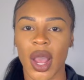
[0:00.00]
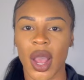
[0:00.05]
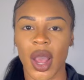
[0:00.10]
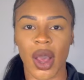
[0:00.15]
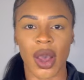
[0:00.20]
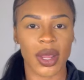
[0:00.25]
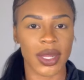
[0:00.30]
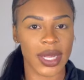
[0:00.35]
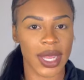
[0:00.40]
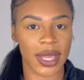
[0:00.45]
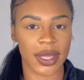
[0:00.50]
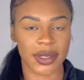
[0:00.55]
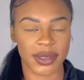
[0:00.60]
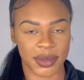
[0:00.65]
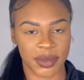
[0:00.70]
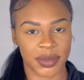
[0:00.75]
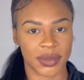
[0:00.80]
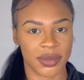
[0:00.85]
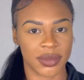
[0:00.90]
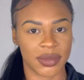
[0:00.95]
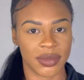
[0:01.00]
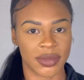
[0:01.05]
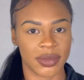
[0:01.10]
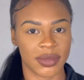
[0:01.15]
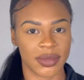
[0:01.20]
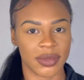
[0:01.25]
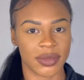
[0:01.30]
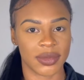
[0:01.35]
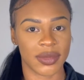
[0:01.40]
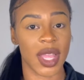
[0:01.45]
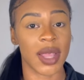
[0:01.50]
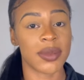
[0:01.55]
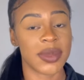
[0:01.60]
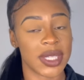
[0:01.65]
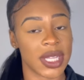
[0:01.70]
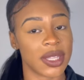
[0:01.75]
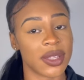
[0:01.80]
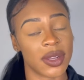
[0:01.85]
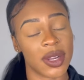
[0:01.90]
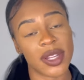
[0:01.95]
All day. I'm
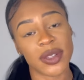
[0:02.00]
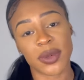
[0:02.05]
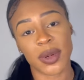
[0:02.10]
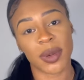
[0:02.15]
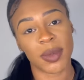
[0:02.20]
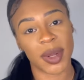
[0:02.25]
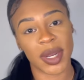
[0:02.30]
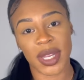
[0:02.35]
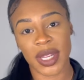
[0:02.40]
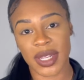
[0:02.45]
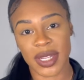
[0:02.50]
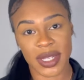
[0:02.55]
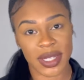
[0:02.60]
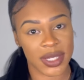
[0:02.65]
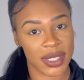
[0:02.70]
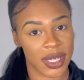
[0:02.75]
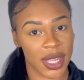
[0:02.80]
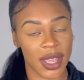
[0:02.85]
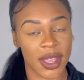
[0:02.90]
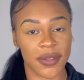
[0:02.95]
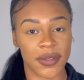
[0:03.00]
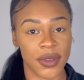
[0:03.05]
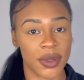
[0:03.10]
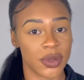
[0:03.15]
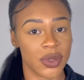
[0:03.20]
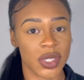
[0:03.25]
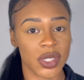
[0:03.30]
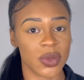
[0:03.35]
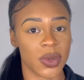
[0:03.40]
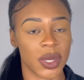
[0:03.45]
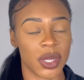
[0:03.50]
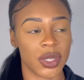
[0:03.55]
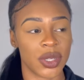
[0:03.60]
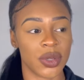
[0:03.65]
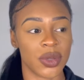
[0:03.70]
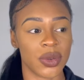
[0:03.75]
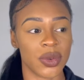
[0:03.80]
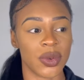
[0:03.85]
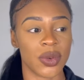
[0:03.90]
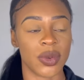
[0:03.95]
telling you, that's where the money is. Like, you just want to
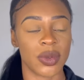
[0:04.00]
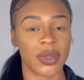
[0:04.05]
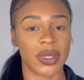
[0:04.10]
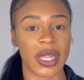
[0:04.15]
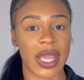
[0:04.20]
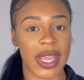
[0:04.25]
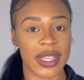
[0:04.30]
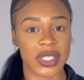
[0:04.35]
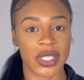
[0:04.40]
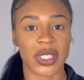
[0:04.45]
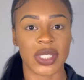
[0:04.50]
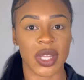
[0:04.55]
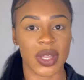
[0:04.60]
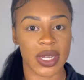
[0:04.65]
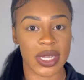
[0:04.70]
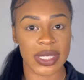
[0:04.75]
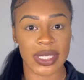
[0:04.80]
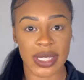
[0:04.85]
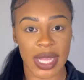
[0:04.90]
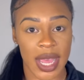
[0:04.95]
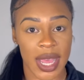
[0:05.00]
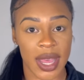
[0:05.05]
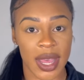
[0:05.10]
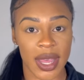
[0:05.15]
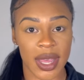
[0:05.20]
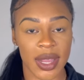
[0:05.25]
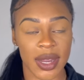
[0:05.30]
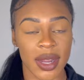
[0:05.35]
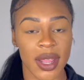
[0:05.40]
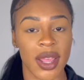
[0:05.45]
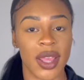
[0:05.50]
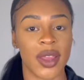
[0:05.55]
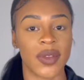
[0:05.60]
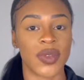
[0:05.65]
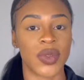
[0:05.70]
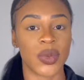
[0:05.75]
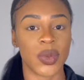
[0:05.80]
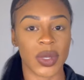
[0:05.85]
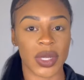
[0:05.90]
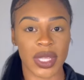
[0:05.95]
do lashes on the side,
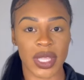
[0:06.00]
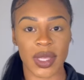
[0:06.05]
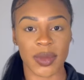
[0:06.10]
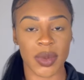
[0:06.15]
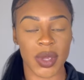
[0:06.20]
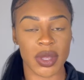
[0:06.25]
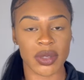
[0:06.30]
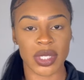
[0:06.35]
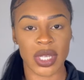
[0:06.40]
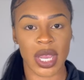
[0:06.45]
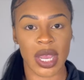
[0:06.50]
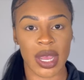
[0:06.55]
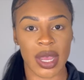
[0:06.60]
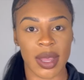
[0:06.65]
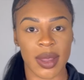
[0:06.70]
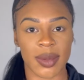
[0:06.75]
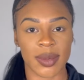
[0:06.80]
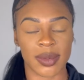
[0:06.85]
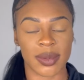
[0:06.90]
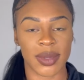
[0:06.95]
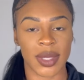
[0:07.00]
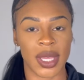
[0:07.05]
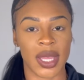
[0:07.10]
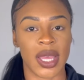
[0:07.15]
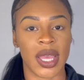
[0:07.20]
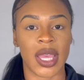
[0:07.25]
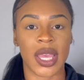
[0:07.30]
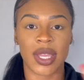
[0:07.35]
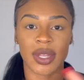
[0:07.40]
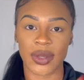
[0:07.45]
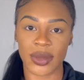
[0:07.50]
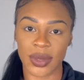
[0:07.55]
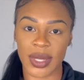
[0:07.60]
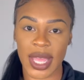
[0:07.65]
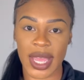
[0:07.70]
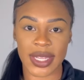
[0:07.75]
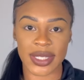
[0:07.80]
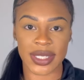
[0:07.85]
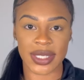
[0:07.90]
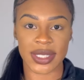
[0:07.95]
you want to keep your job and do
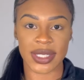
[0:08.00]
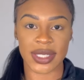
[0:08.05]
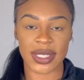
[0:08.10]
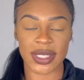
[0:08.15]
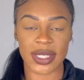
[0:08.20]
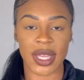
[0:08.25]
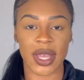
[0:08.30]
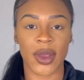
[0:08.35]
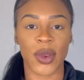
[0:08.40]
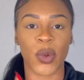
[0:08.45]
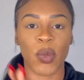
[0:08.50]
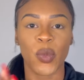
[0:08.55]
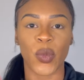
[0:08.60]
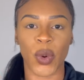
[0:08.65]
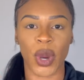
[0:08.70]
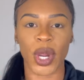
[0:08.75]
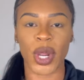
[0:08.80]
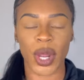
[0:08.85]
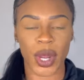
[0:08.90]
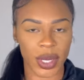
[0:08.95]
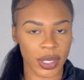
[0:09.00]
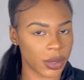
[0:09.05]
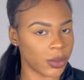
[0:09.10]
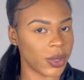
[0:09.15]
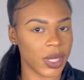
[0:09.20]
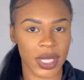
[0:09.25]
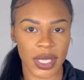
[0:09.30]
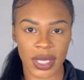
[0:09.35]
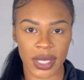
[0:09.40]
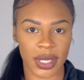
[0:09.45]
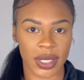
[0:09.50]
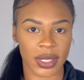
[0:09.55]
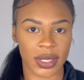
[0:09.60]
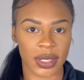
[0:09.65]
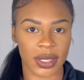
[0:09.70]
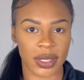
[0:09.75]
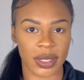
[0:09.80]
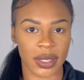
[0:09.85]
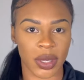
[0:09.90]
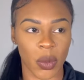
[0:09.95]
lashes, work on the weekend
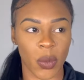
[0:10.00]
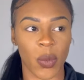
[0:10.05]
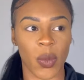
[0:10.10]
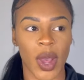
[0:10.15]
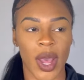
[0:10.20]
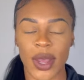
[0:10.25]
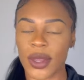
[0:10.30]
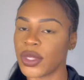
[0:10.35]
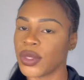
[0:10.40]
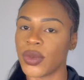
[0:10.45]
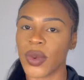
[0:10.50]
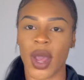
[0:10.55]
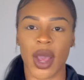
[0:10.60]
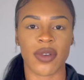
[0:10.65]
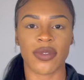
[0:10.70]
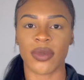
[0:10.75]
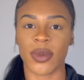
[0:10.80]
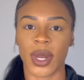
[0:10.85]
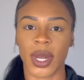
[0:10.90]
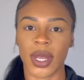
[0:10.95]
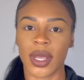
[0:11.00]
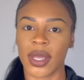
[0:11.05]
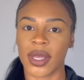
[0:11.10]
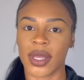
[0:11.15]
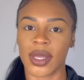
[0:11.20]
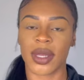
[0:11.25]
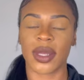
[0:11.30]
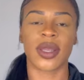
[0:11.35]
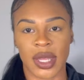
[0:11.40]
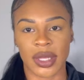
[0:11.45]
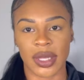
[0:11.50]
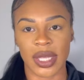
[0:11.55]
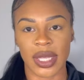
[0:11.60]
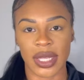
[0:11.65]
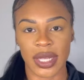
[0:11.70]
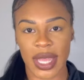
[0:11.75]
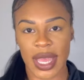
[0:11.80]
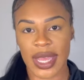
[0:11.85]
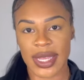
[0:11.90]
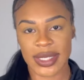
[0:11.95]
while you off work. The
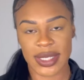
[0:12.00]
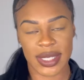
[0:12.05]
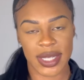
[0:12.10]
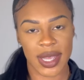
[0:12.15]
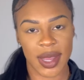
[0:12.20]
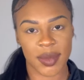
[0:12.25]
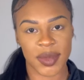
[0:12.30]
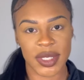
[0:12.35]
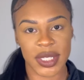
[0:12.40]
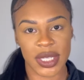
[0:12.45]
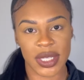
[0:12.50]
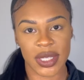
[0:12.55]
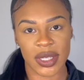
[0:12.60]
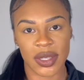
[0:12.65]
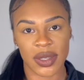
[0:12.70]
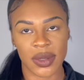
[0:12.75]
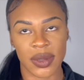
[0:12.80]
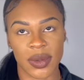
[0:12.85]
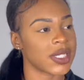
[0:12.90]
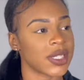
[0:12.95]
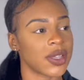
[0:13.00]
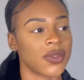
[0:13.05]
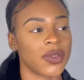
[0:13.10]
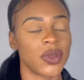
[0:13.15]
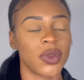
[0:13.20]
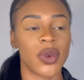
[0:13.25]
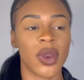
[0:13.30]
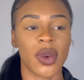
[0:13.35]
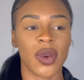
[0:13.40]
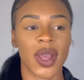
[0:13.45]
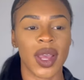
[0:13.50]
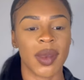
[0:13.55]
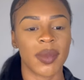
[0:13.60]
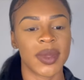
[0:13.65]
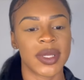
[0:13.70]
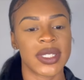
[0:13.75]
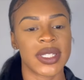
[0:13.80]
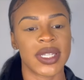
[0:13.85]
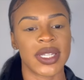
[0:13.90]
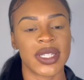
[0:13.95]
last thing I'm gonna tell you is, if you're gonna come
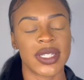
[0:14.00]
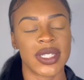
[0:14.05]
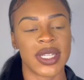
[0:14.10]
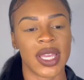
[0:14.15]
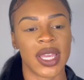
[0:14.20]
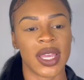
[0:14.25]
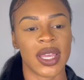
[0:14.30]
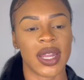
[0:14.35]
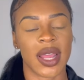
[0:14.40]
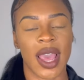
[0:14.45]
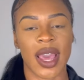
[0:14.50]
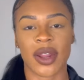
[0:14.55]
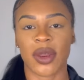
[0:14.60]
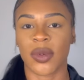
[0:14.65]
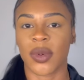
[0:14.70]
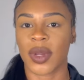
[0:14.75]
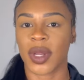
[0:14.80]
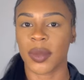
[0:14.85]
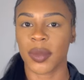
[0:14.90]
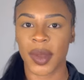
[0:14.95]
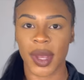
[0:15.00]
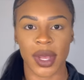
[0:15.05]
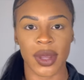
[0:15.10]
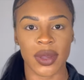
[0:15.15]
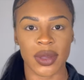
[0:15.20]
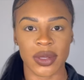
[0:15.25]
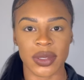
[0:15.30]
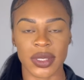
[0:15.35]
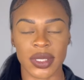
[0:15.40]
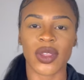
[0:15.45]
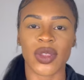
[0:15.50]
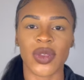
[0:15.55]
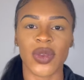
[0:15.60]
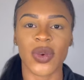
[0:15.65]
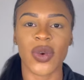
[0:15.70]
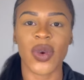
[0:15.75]
into this saying I don't want to post, you're